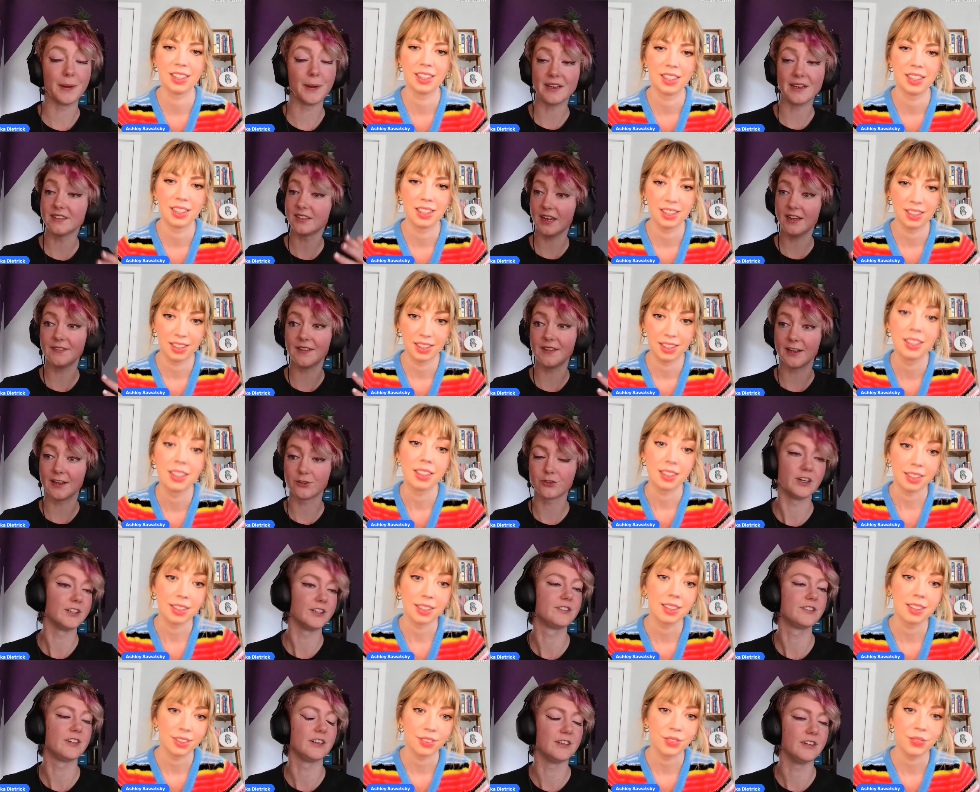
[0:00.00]
Speaker 1: maintain that
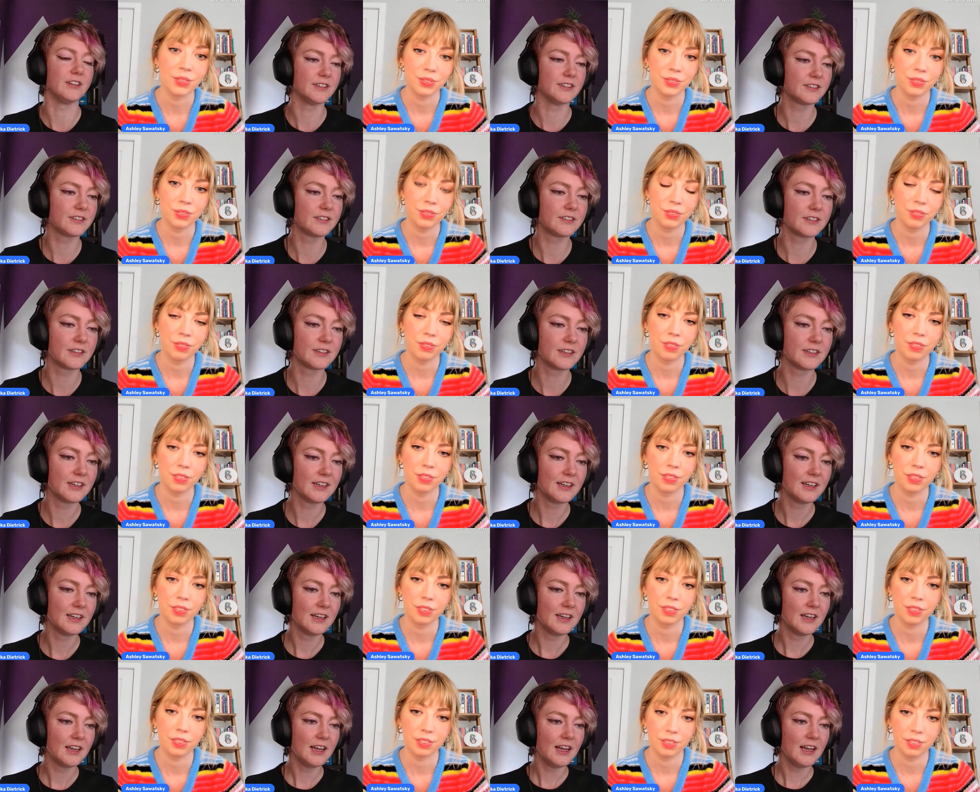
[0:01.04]
trust at least.
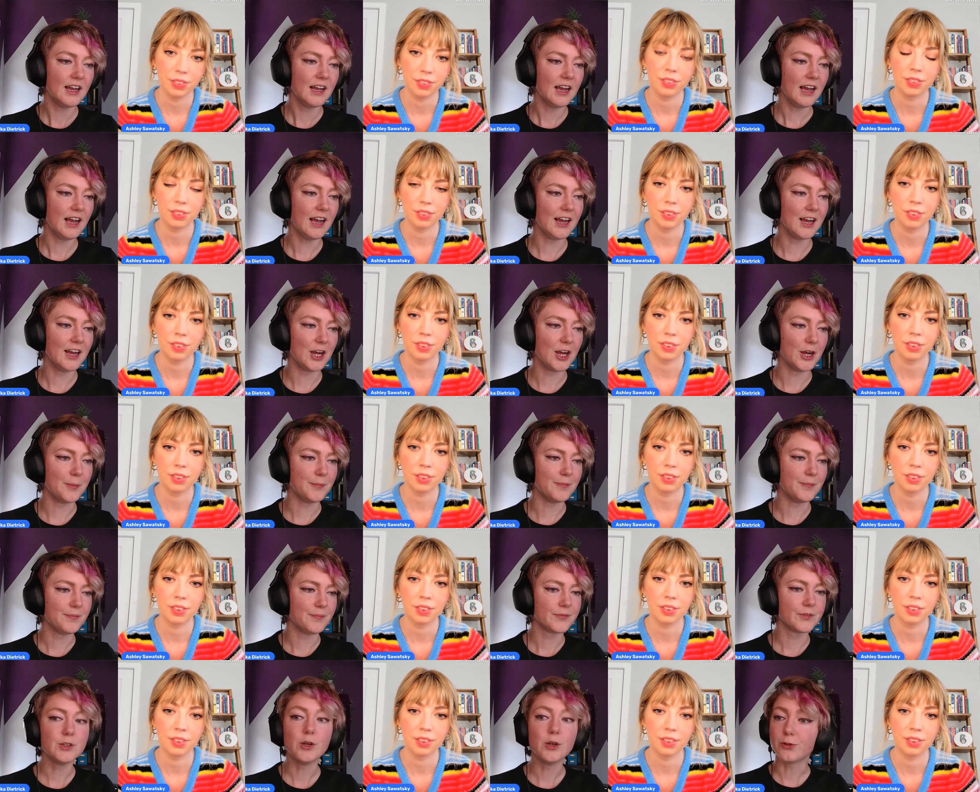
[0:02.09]
Um,
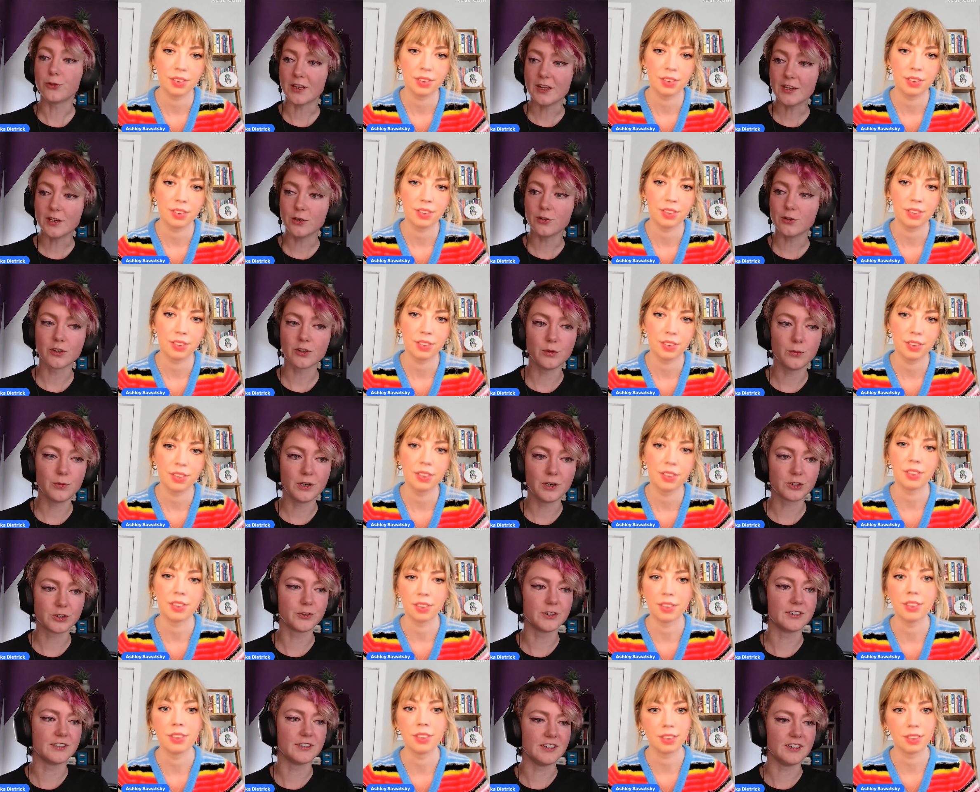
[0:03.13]
no, thank you so
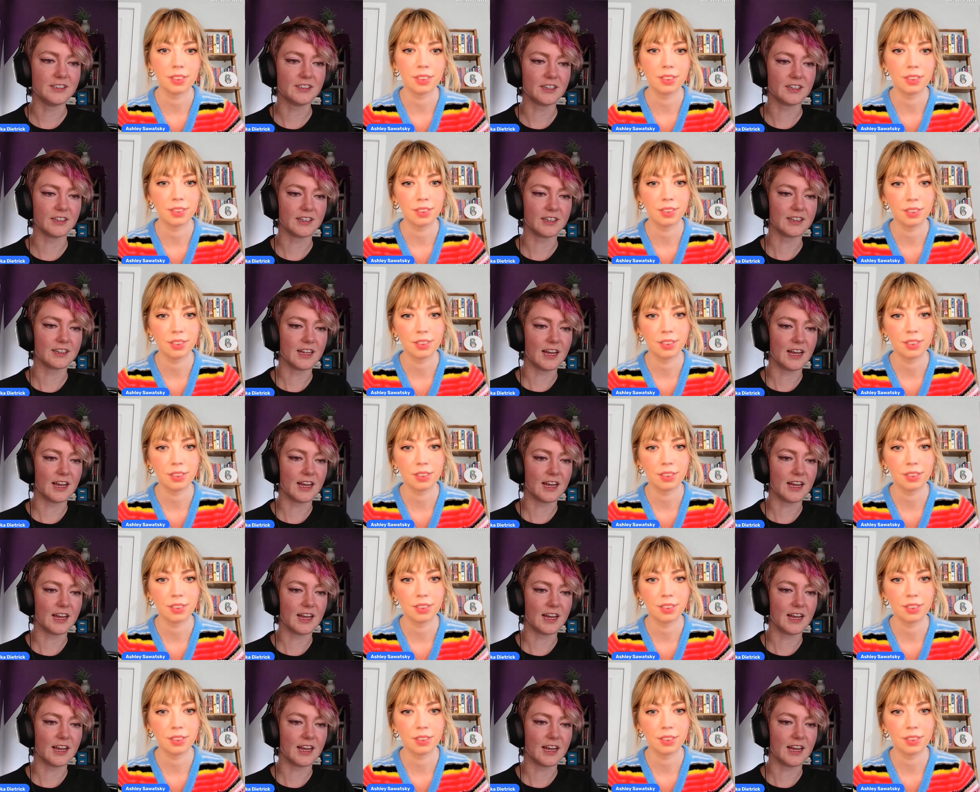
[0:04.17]
much for detailing